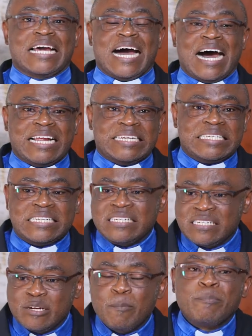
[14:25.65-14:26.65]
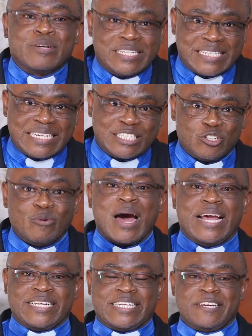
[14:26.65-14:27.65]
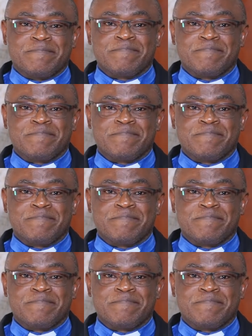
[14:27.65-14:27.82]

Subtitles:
and put things right.